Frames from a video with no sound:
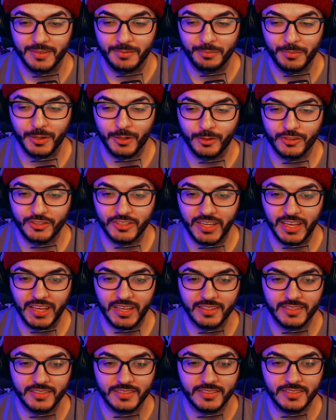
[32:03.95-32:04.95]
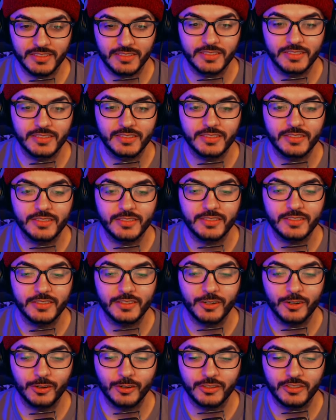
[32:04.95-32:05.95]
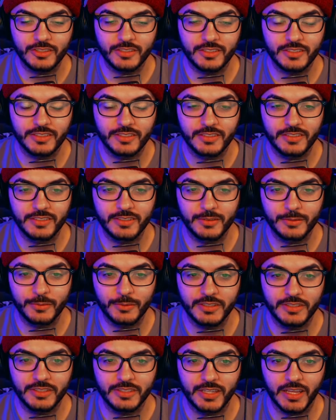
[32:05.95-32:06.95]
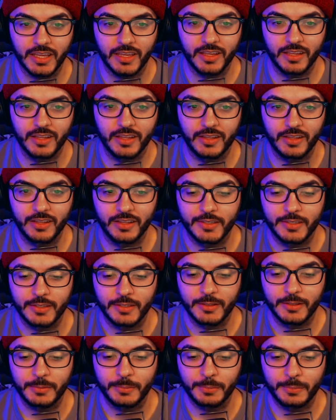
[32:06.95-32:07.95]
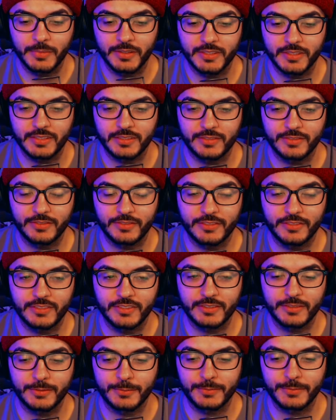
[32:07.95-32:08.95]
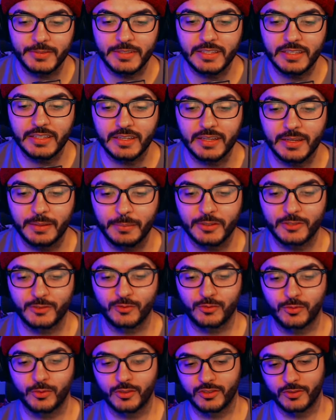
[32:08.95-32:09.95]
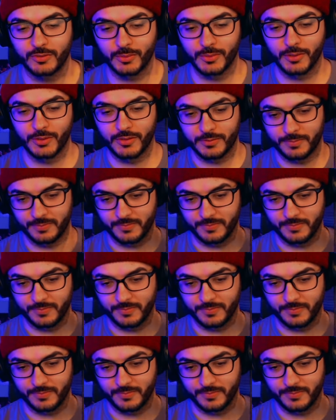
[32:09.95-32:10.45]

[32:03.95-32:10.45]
Milkshakes? Or just, what is it? Miss Spink and Miss Forcible?